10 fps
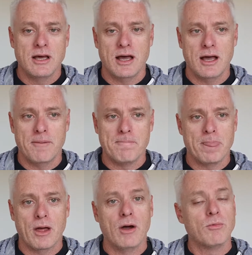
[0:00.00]

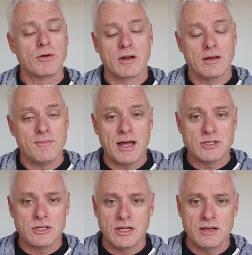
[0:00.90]
I wouldn't
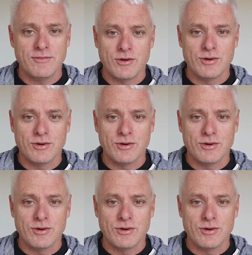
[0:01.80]
imagine that if